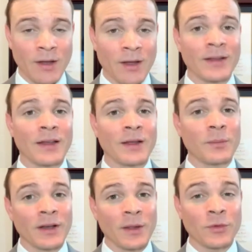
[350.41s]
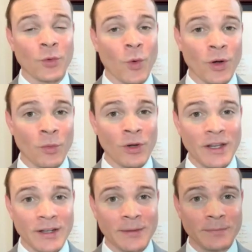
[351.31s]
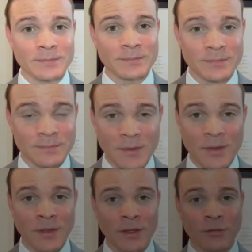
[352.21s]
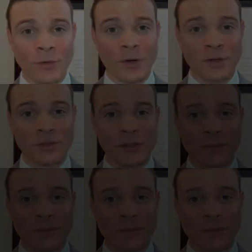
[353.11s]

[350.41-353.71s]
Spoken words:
Again, my name is Jorge Molina. Thank you for watching.